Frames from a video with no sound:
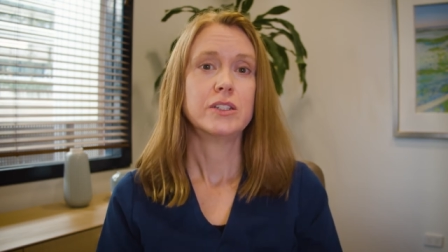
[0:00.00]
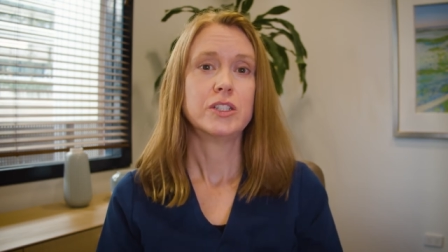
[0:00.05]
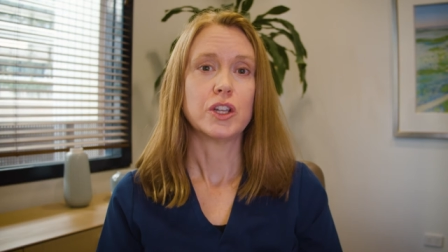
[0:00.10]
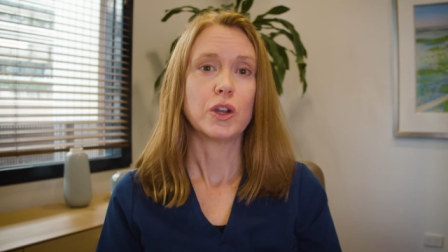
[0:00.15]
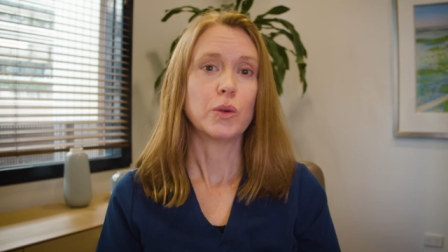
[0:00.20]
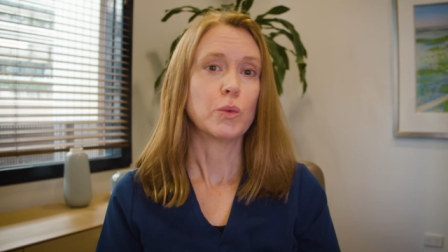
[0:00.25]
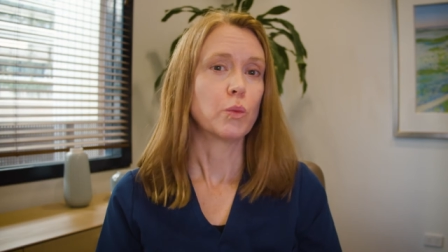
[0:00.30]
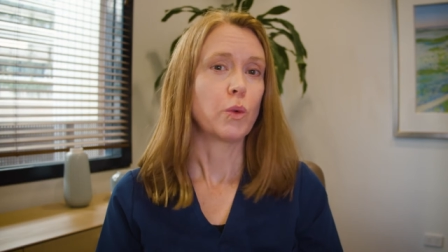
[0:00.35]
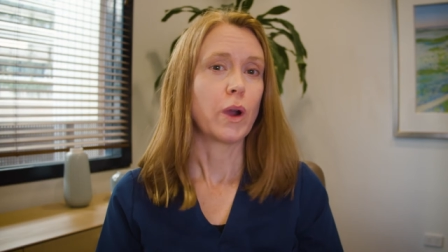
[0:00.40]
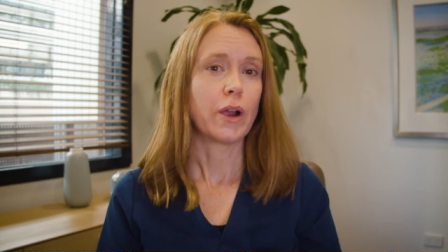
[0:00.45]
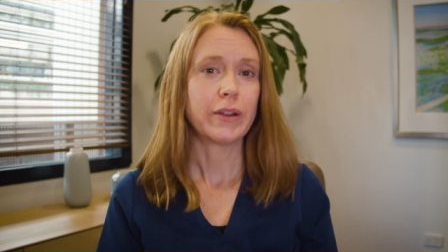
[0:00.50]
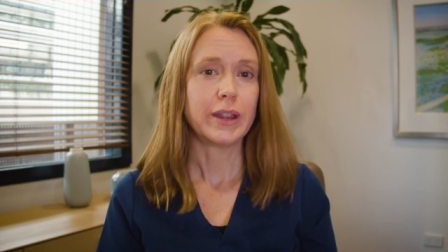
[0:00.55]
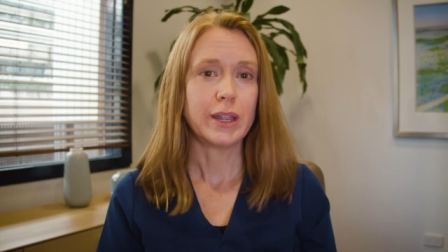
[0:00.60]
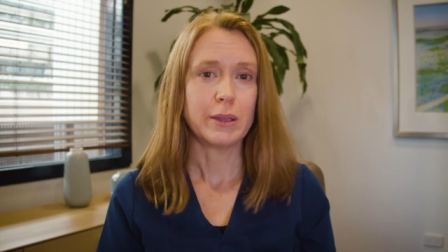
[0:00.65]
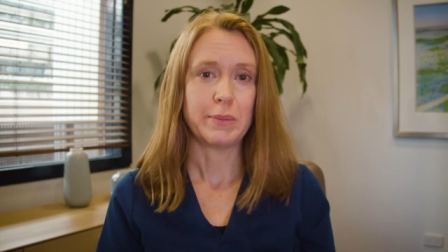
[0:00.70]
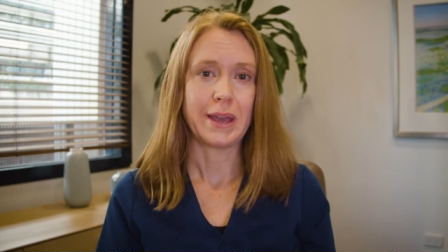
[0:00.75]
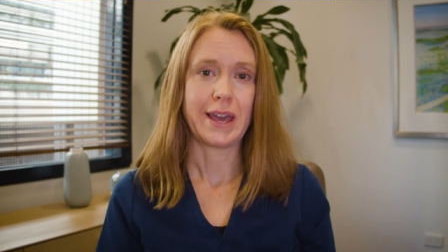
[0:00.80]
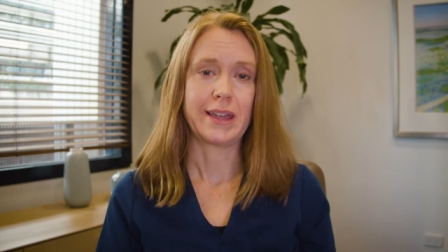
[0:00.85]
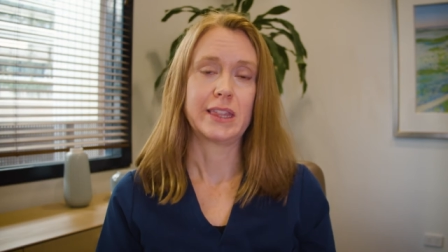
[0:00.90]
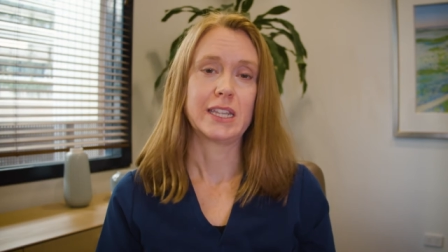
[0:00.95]
Don't worry
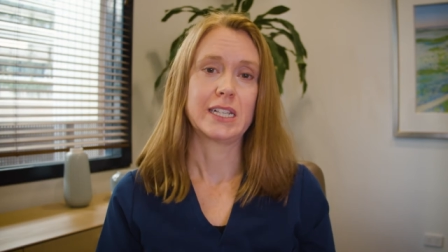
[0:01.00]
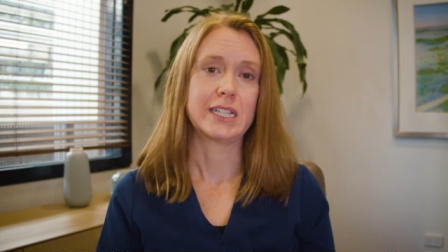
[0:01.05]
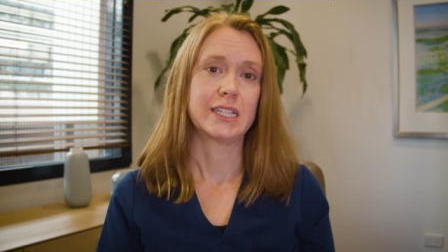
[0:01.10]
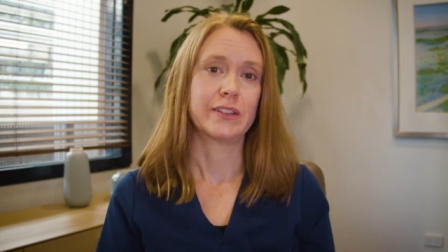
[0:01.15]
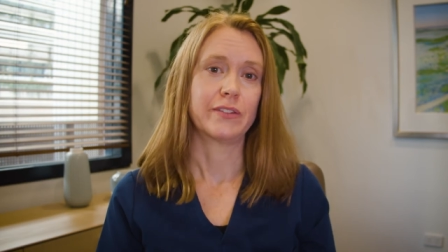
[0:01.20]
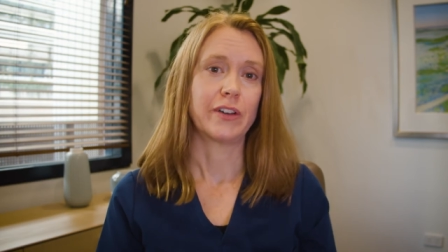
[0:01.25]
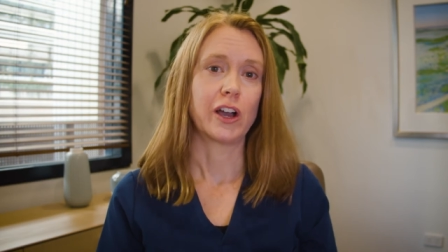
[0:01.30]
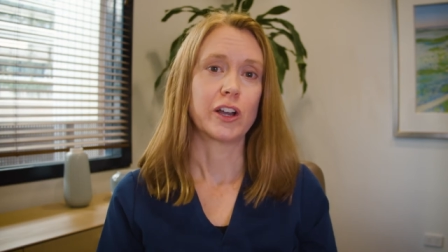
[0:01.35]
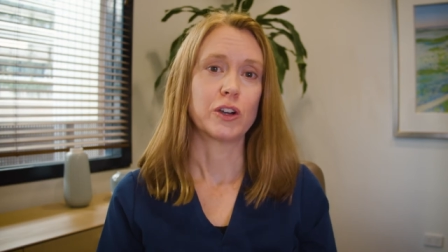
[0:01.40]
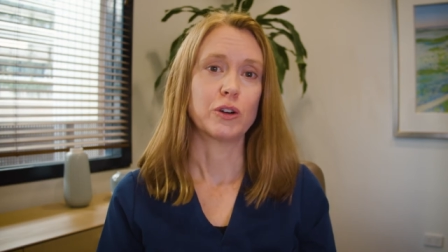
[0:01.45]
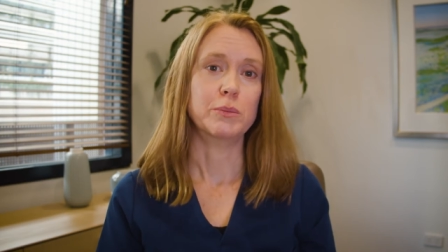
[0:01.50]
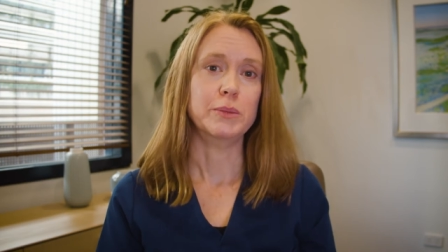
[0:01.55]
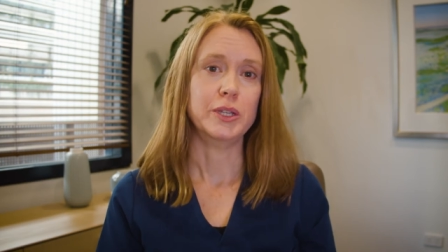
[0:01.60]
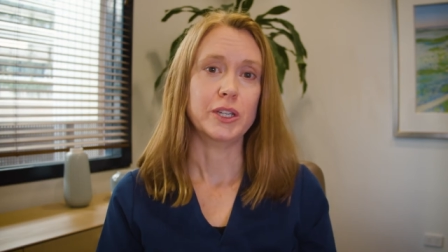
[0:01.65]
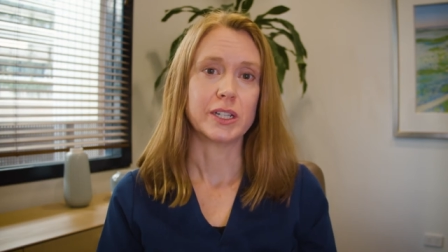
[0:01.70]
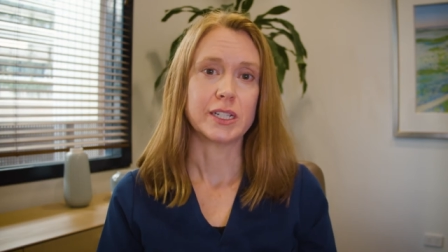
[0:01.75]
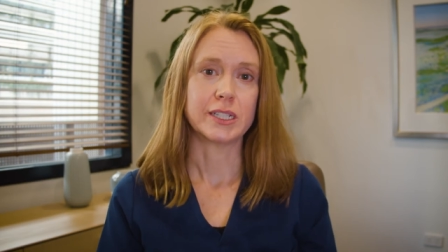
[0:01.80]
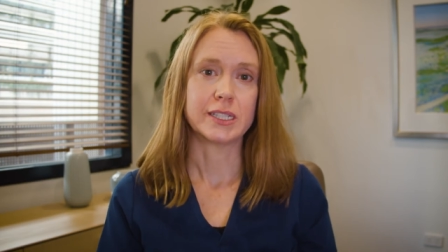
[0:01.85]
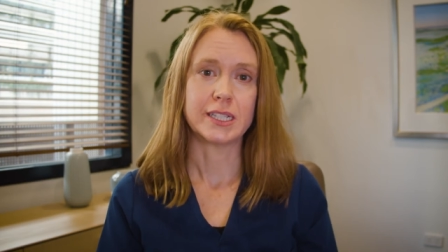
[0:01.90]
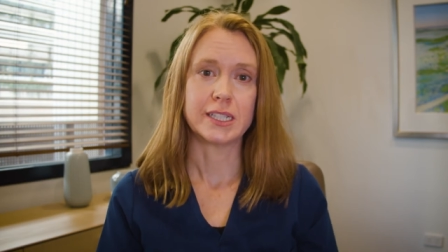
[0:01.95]
about the cervical
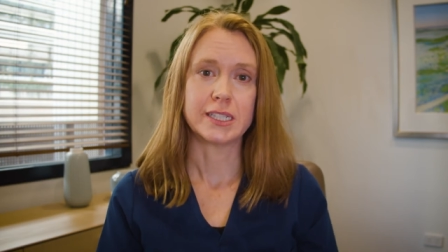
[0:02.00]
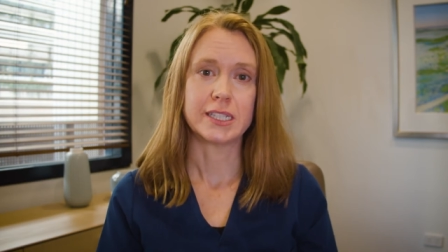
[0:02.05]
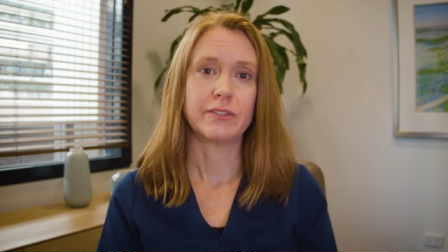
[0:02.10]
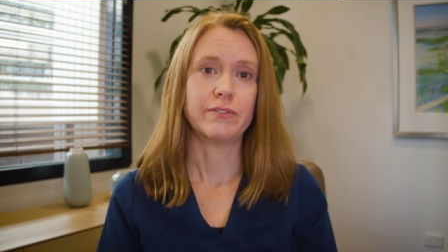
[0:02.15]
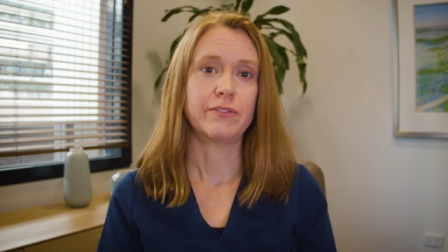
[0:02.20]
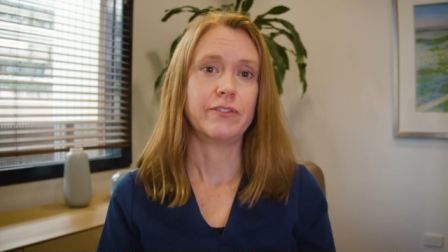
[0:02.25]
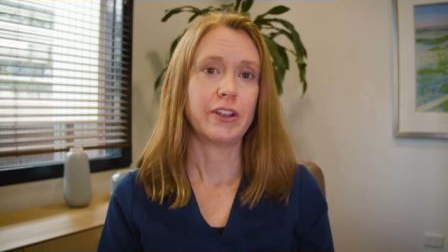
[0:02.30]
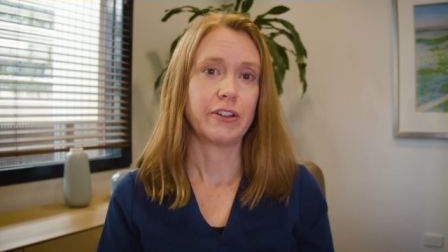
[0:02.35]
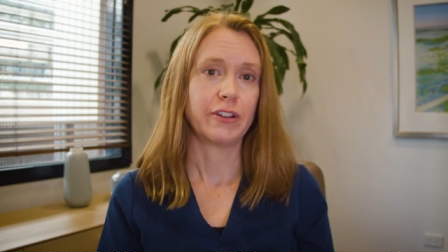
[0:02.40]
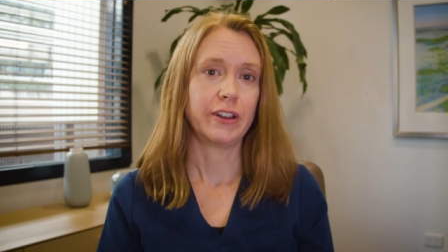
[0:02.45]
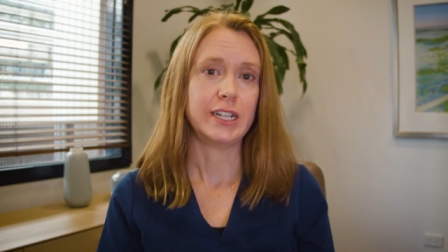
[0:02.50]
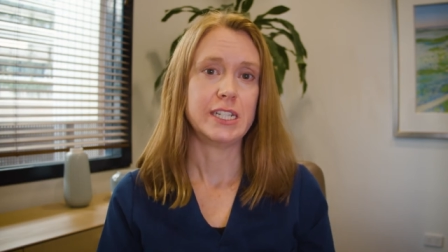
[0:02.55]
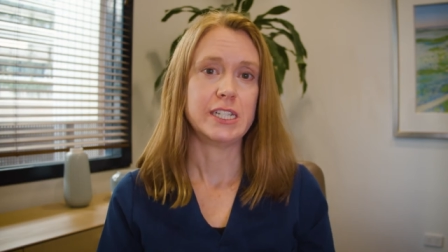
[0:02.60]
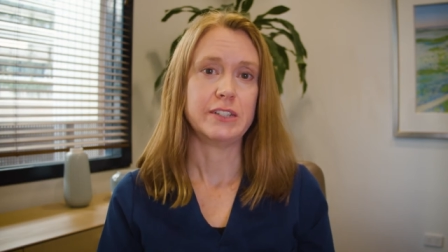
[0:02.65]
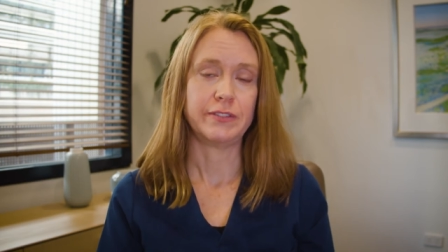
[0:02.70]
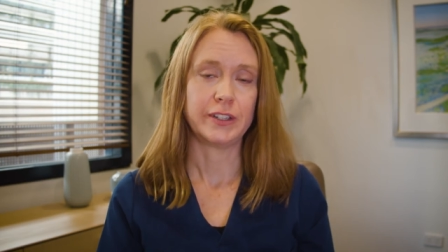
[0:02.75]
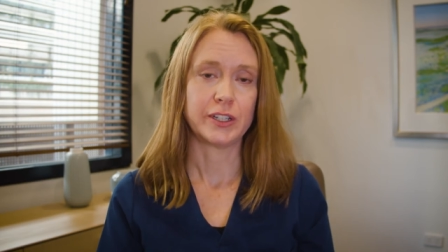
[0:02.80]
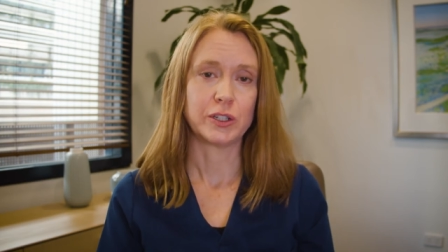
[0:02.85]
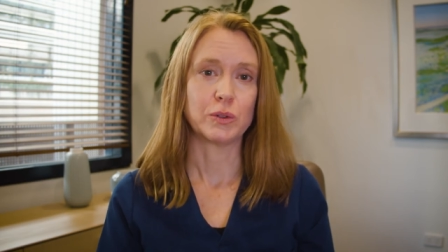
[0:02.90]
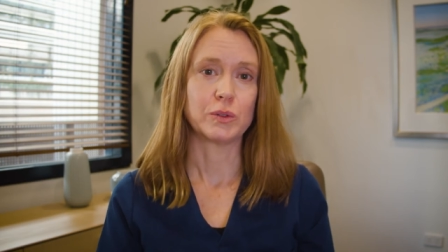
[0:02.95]
mucus, it's a very
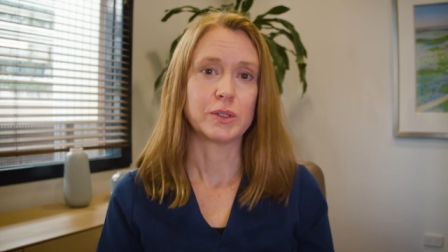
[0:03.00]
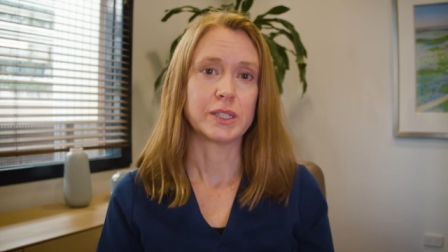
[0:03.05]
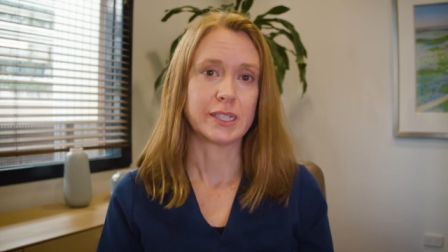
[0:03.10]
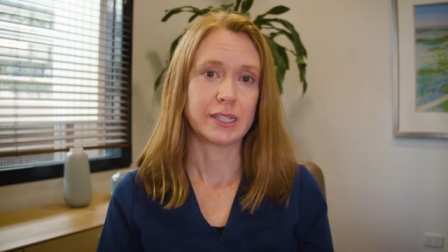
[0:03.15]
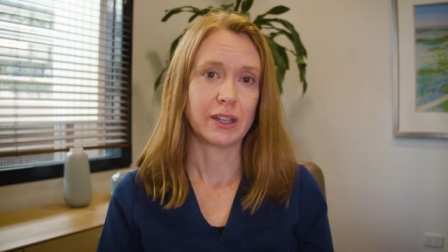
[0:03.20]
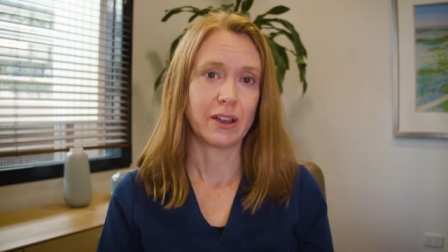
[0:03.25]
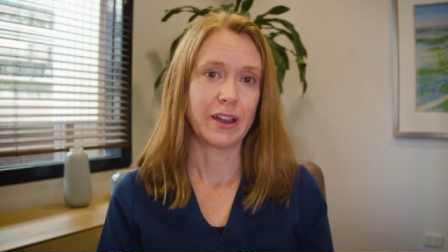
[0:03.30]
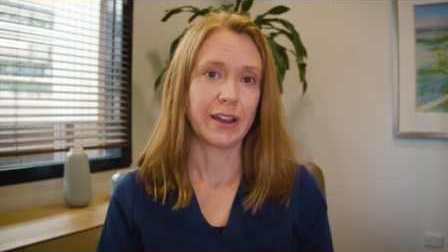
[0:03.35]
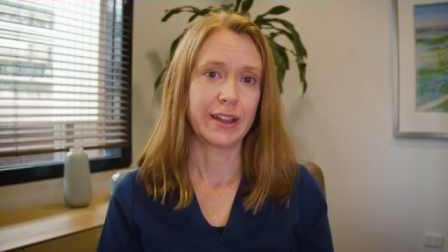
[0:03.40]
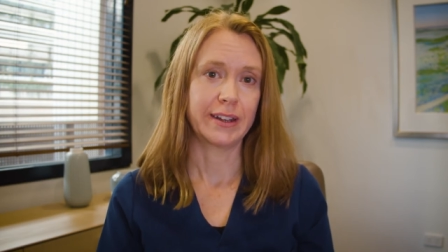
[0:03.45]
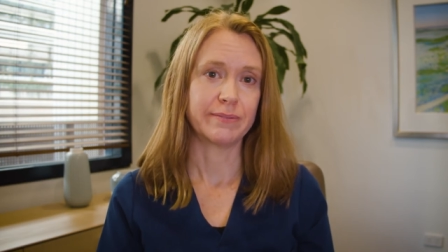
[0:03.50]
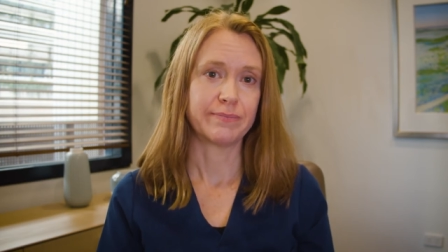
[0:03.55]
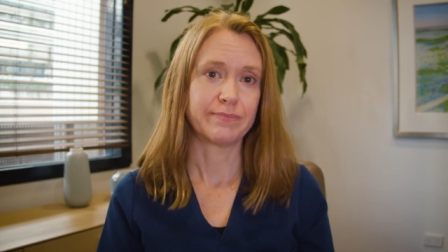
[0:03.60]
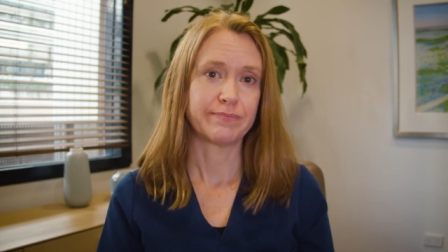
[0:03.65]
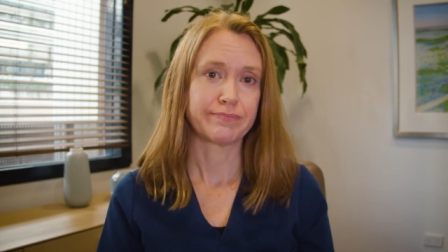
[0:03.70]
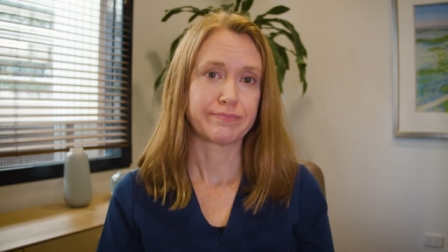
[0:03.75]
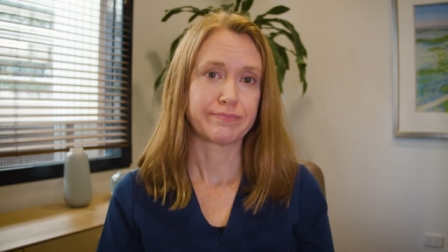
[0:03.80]
difficult sign.